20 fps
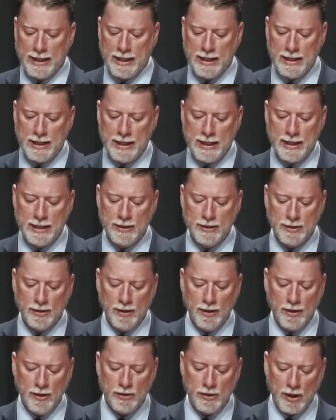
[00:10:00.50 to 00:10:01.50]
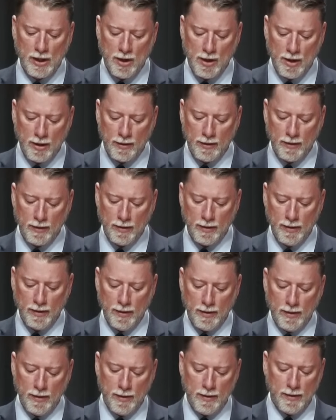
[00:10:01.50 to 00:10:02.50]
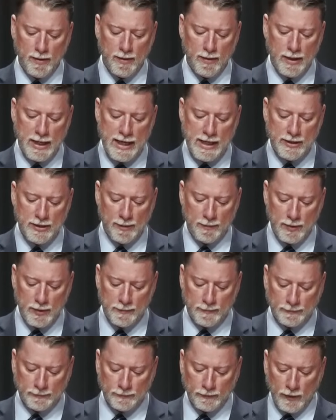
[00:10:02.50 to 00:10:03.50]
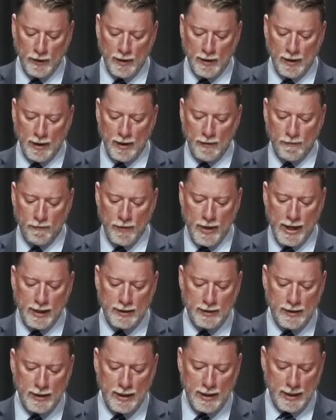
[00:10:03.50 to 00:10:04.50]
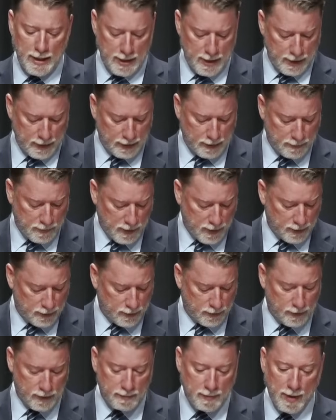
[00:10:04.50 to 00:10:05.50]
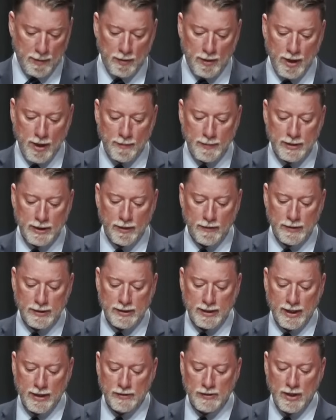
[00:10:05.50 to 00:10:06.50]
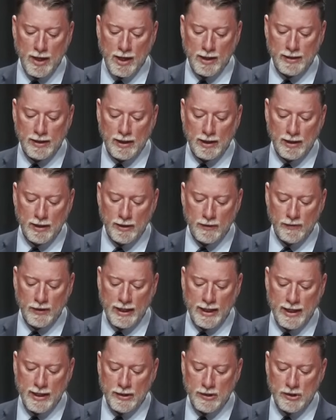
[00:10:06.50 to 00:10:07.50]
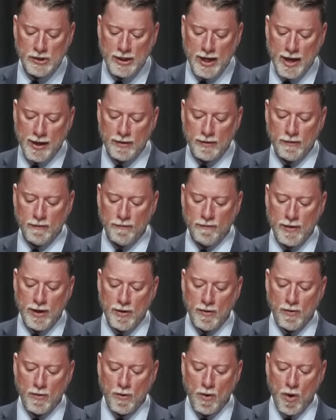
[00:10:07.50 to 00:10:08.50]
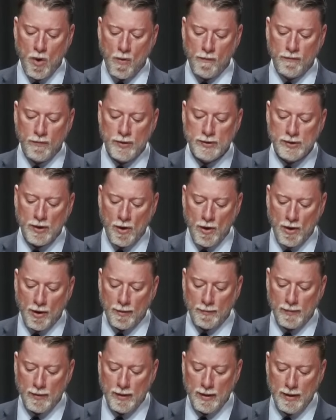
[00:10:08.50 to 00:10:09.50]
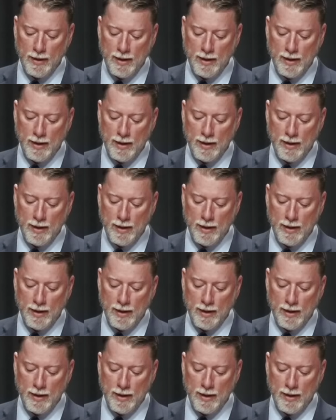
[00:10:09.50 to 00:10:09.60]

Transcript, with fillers: he needs to conquer Egypt. In fact, the Expositor's Bible commentary says God declared that he had shattered Pharaoh Hophra's arm.